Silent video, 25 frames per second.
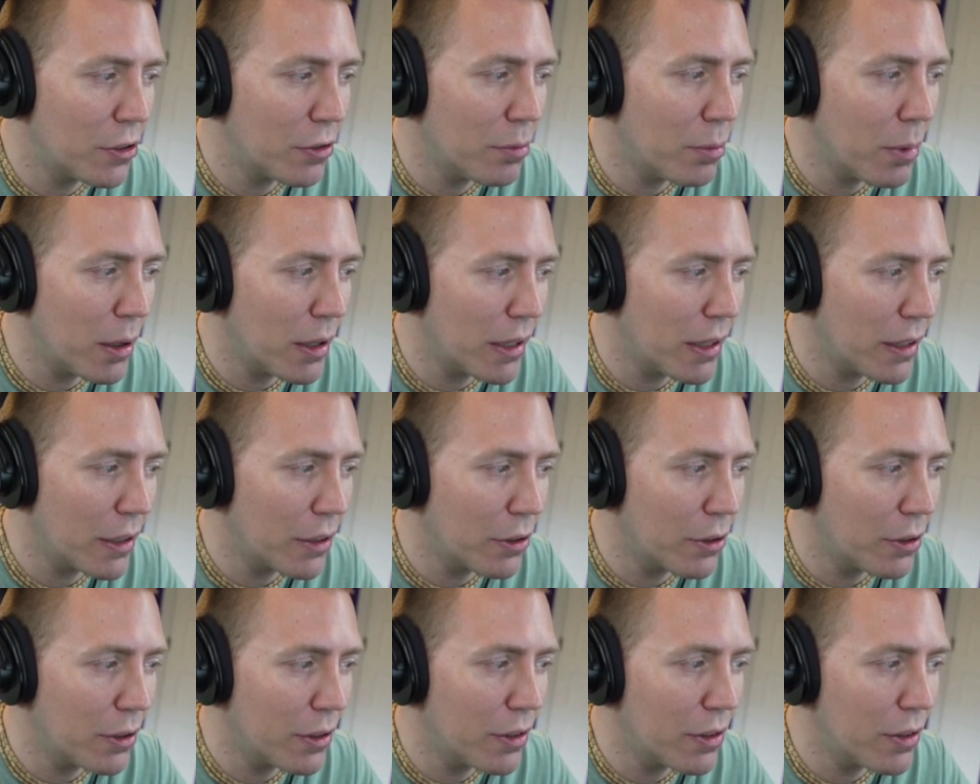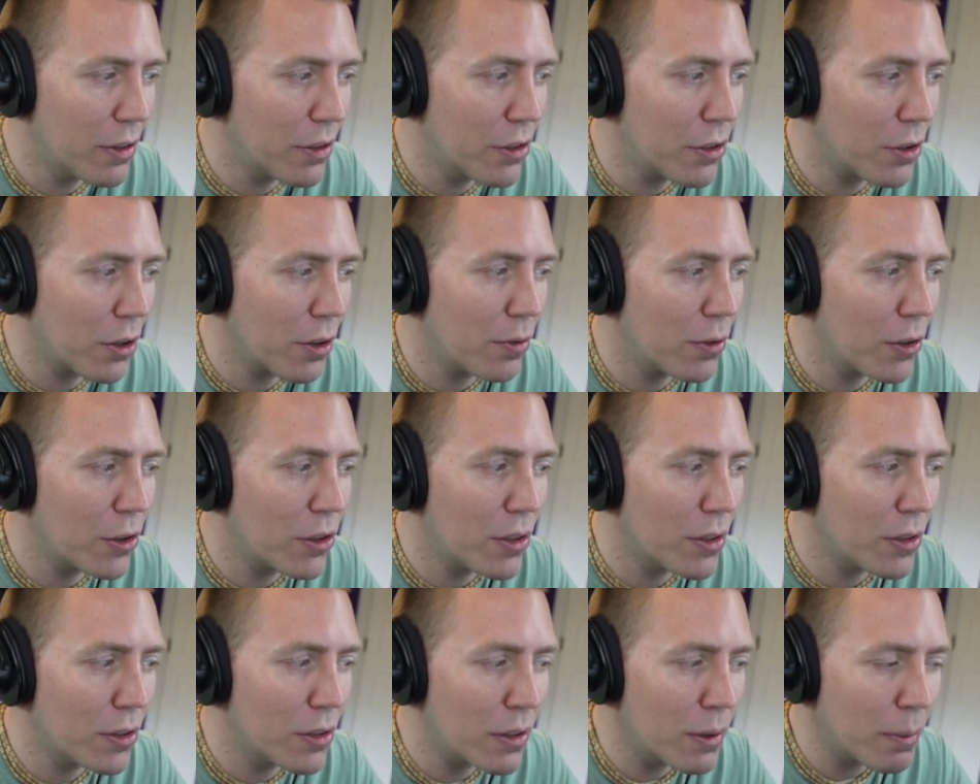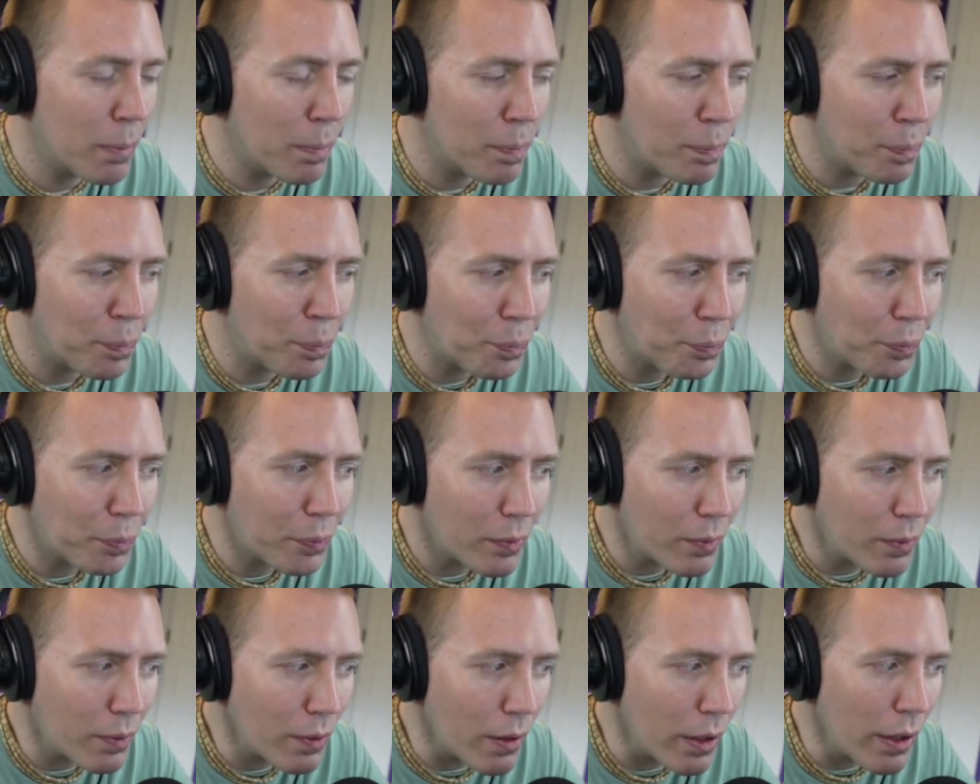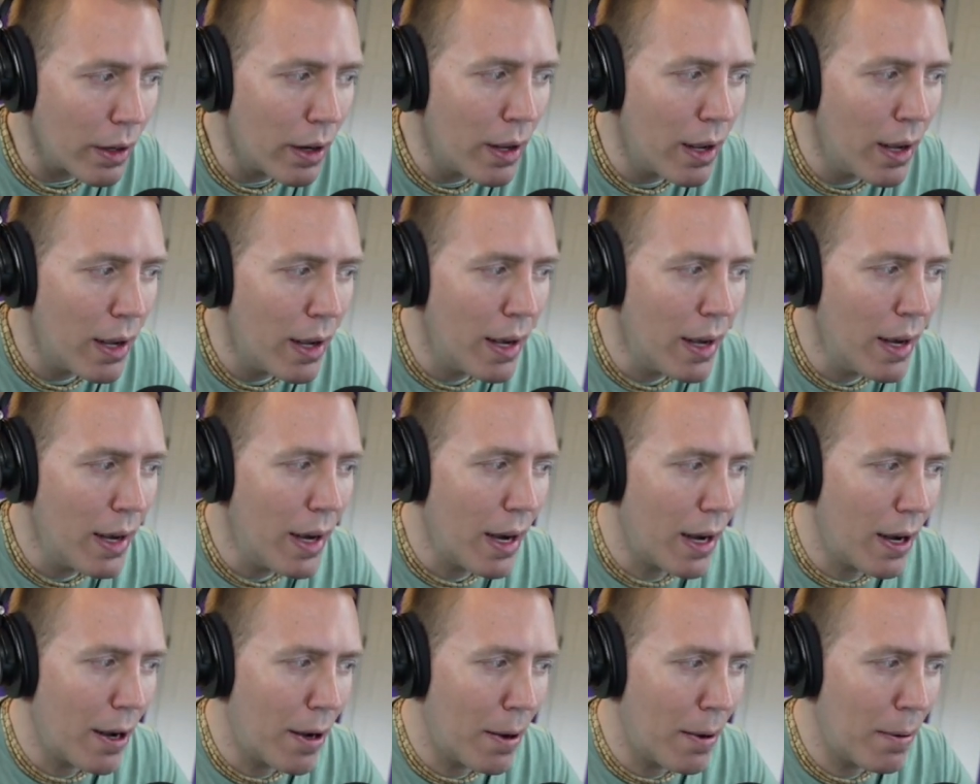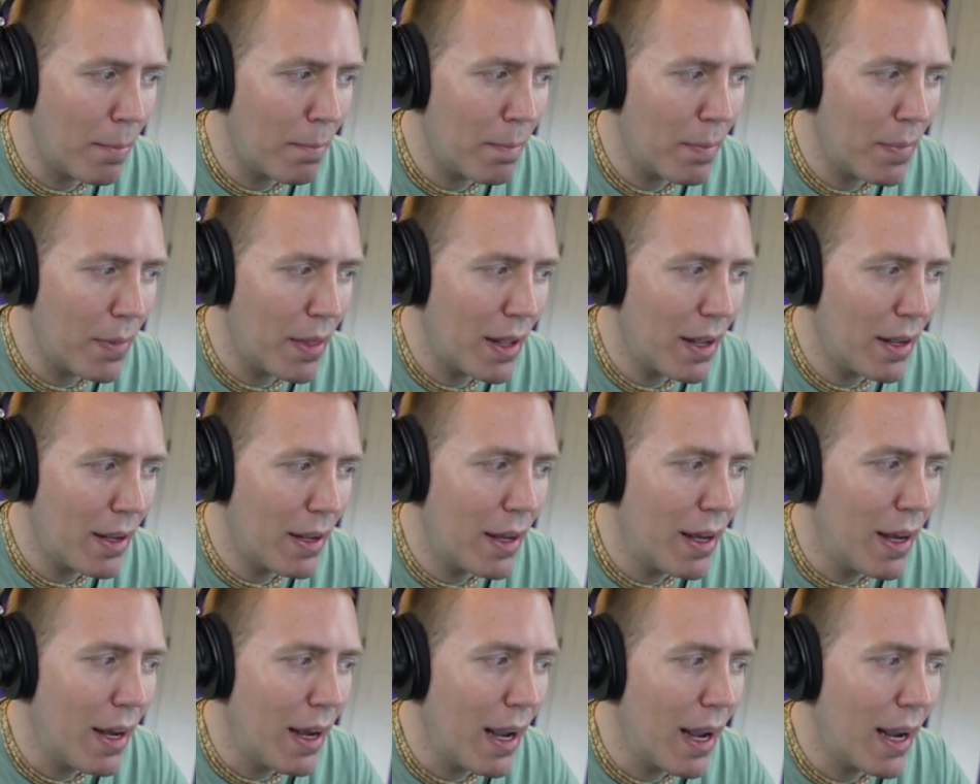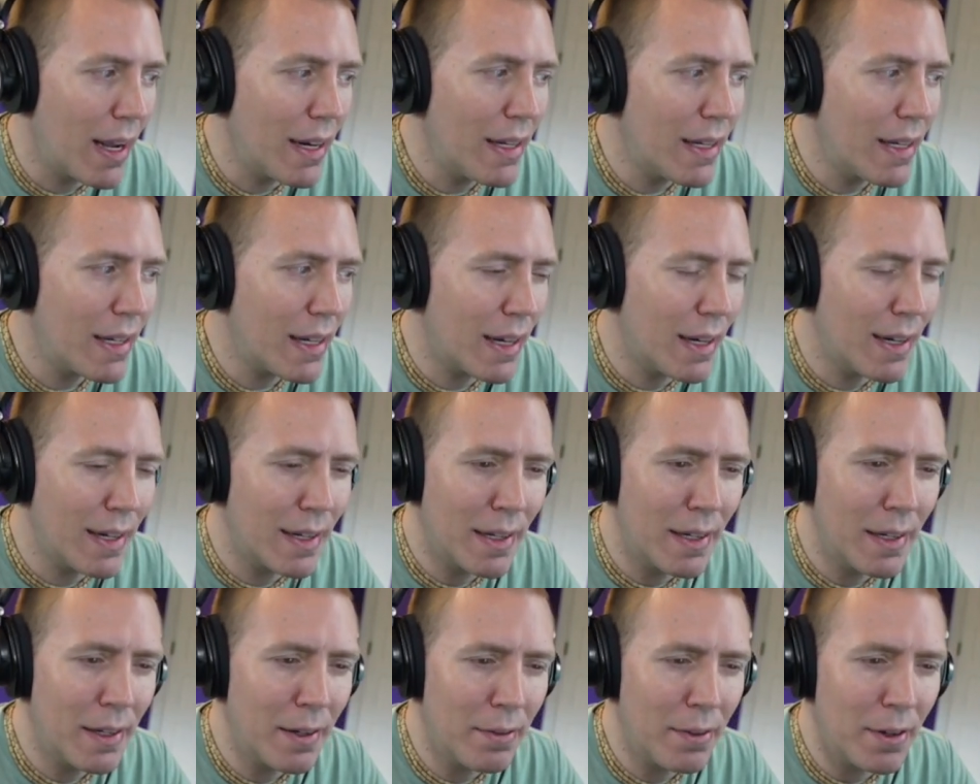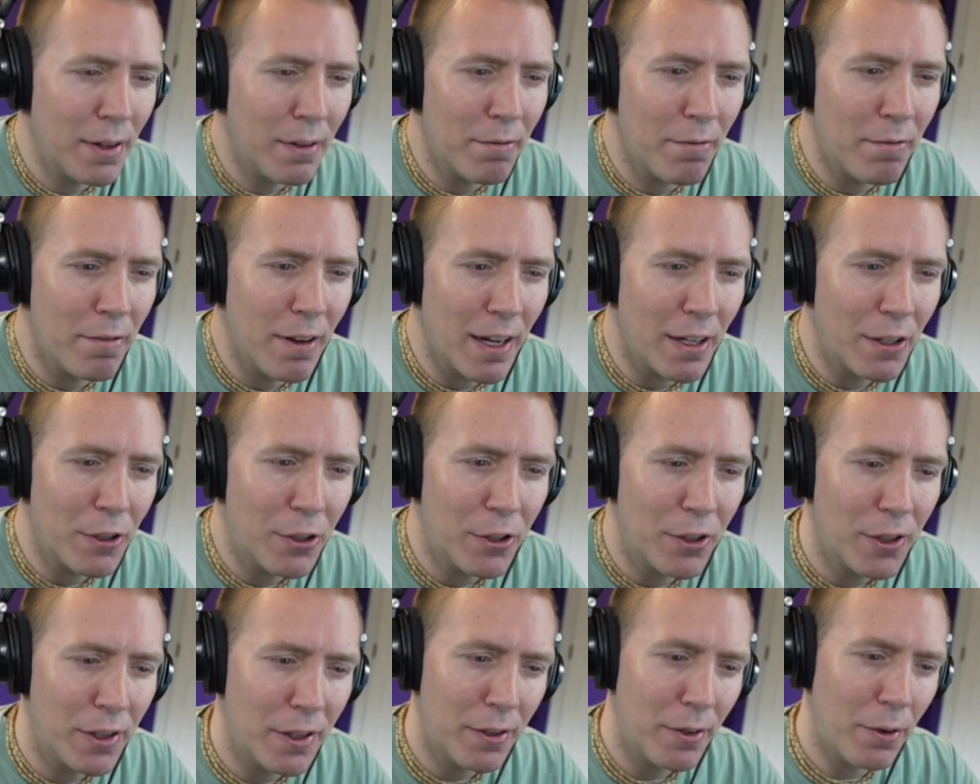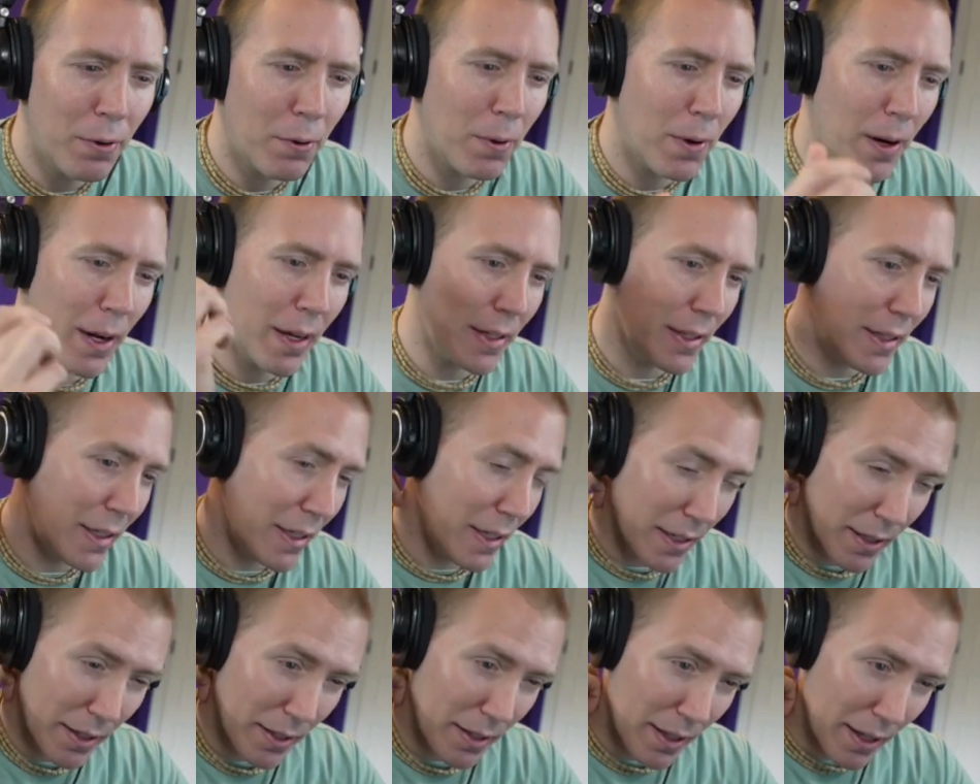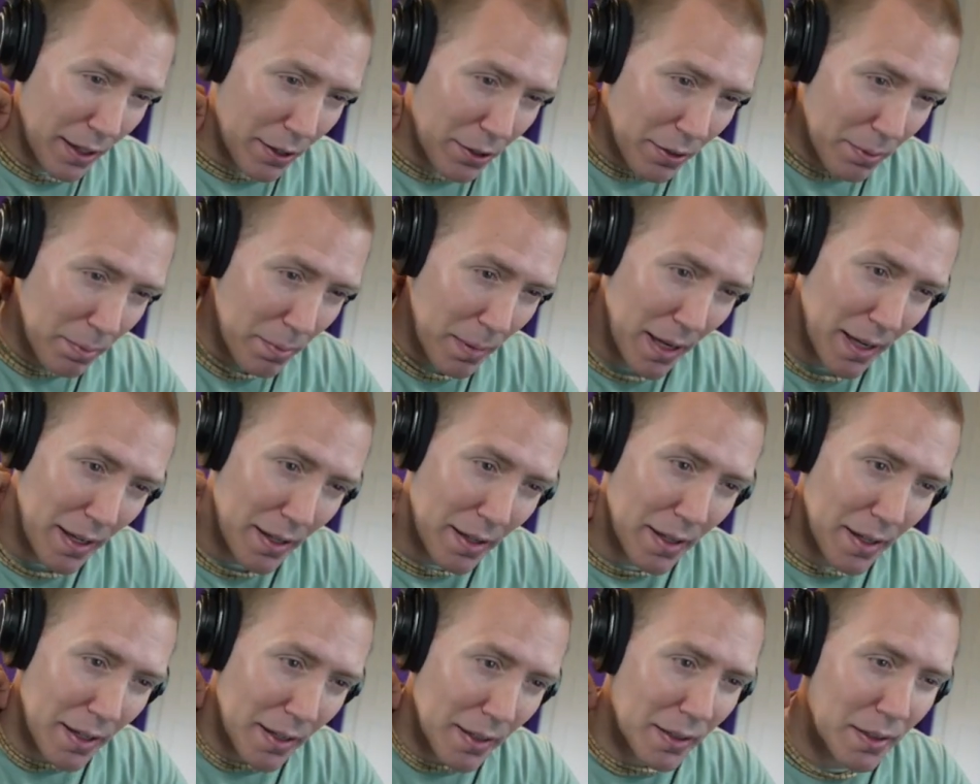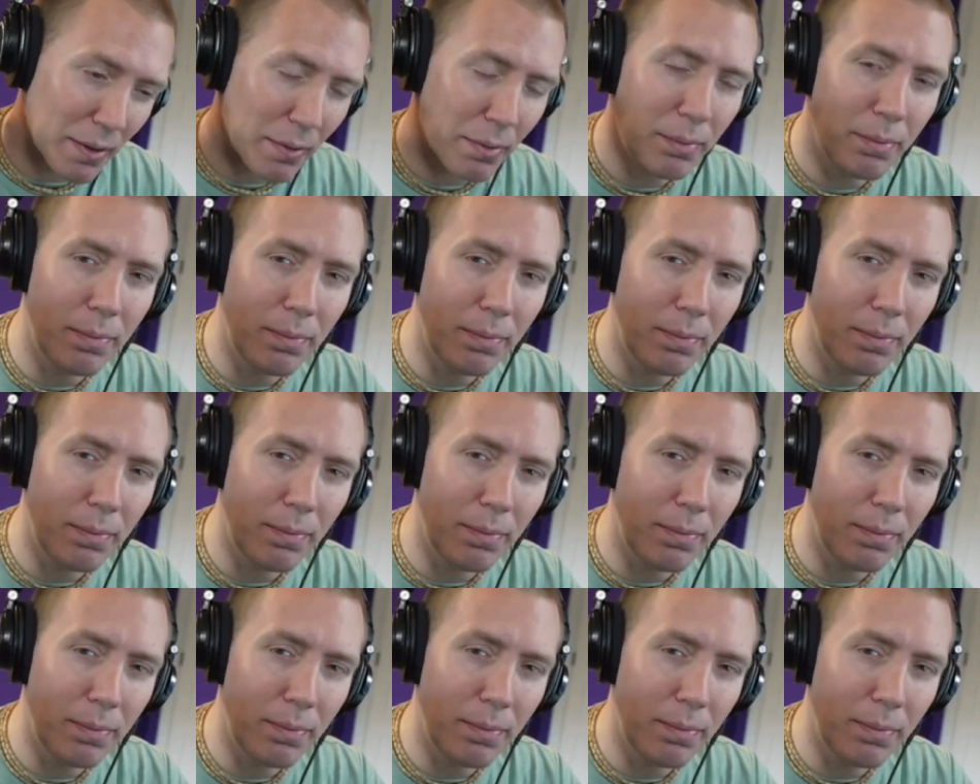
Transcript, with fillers: of money and goods and services um, any kind of invention or idea that could make things